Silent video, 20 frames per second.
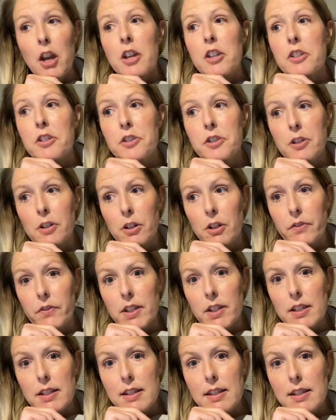
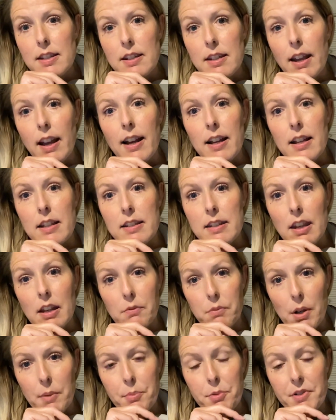service as a
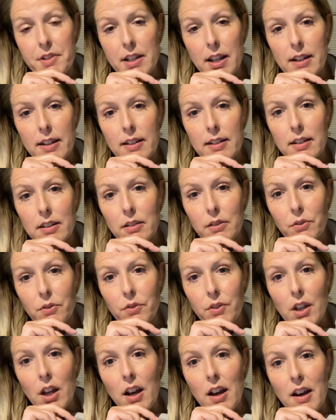representative.
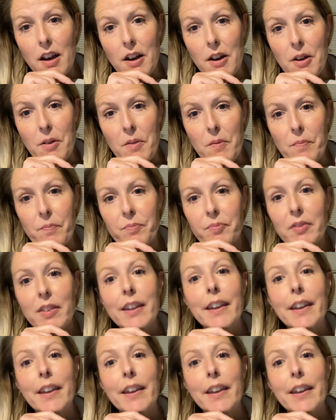Um,